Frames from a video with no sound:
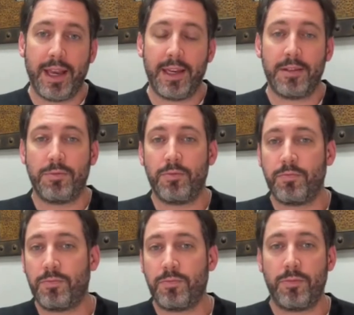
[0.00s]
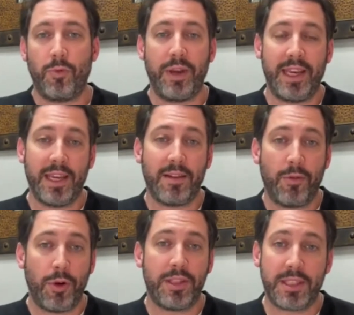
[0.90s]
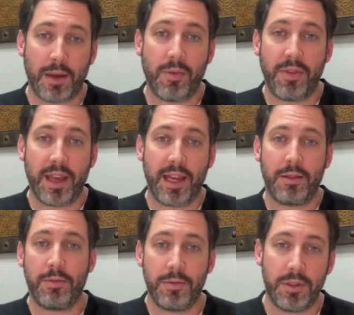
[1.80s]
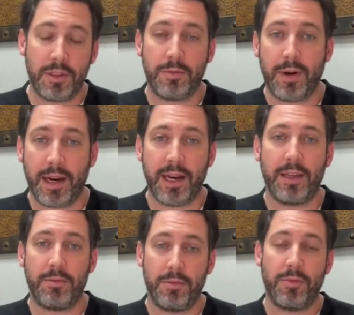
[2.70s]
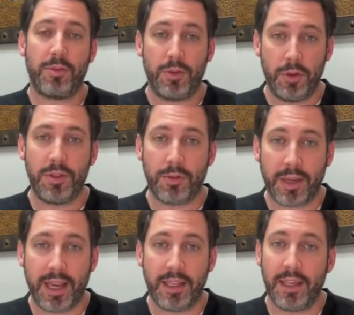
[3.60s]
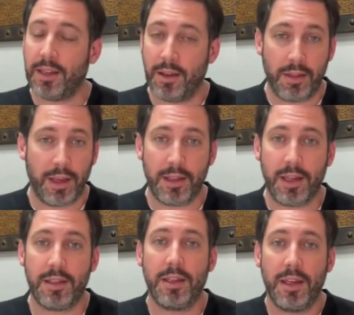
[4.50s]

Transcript: And we can avoid some of that just by choosing organic. And I think